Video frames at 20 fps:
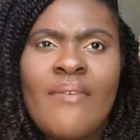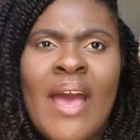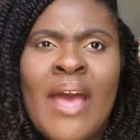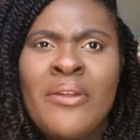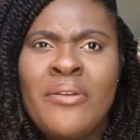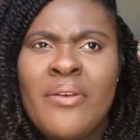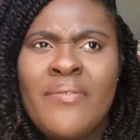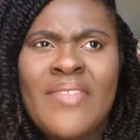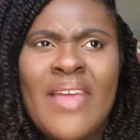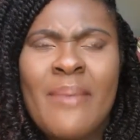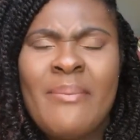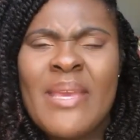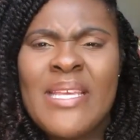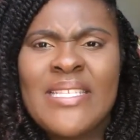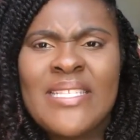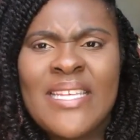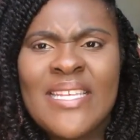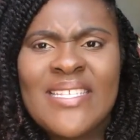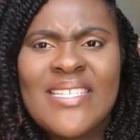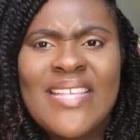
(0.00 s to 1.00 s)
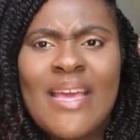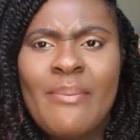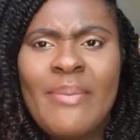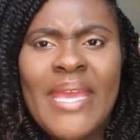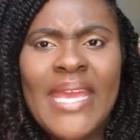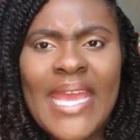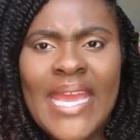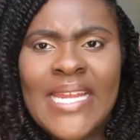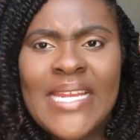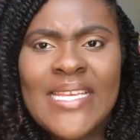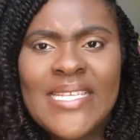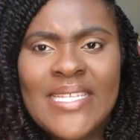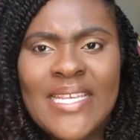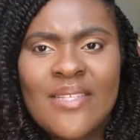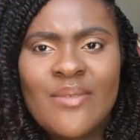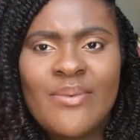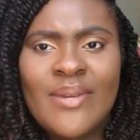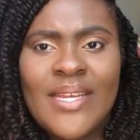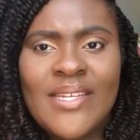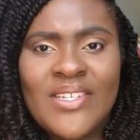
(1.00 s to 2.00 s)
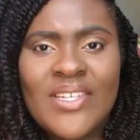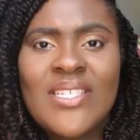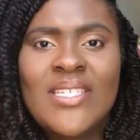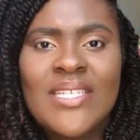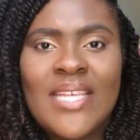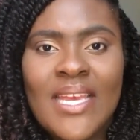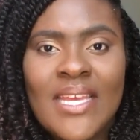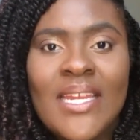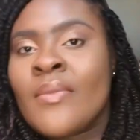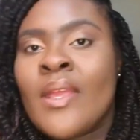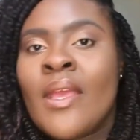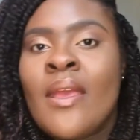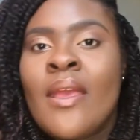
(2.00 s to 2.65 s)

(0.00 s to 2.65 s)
I don't know if that made sense. Did that make any sense what I just said?